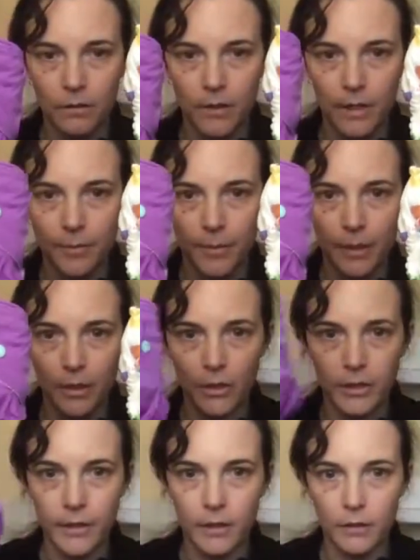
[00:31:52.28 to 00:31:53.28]
So that's a bit
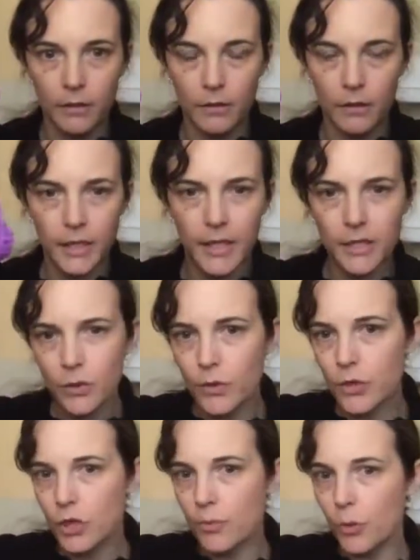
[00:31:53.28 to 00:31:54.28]
closer. So they do
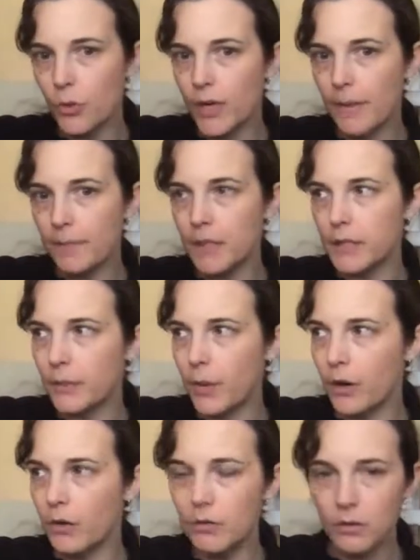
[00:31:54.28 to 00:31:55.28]
a newborn nappy as
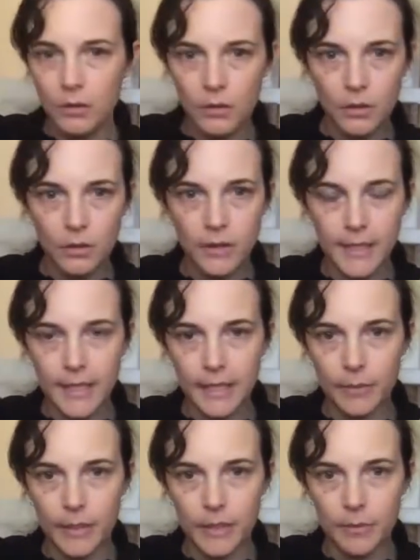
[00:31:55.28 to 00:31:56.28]
well, so it's a
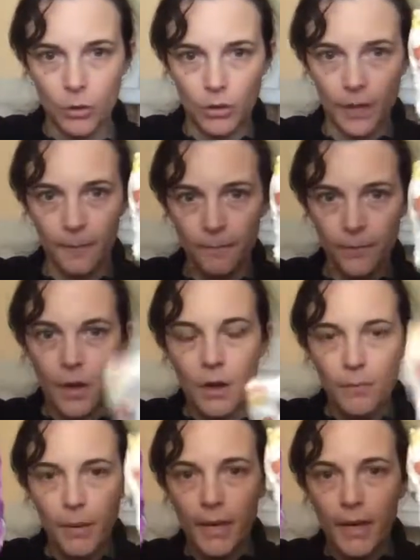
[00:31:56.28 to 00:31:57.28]
little bit smaller.
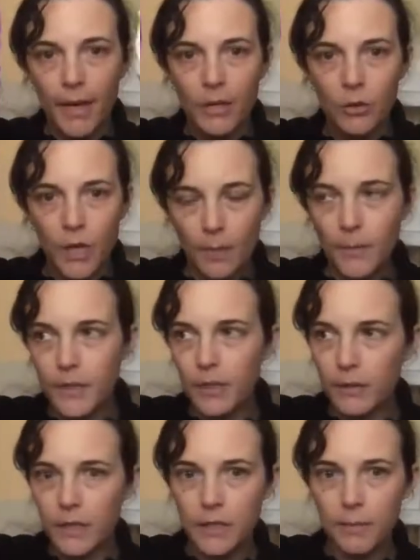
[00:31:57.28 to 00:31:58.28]
But your nappy's
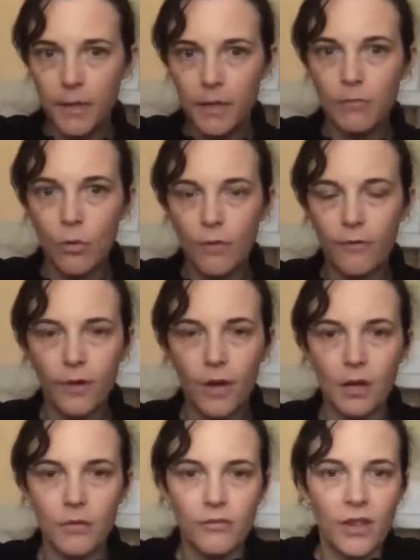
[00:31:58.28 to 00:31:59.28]
going to be more
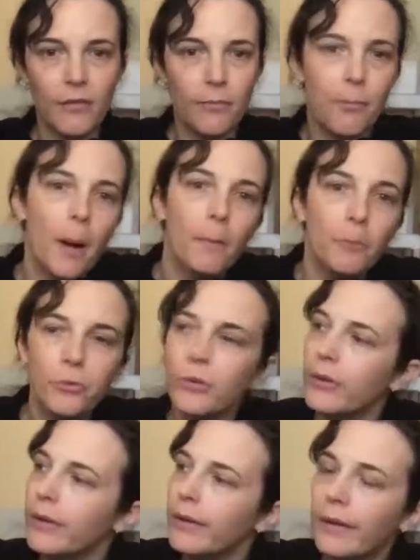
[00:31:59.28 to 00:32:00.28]
fluff-bummed.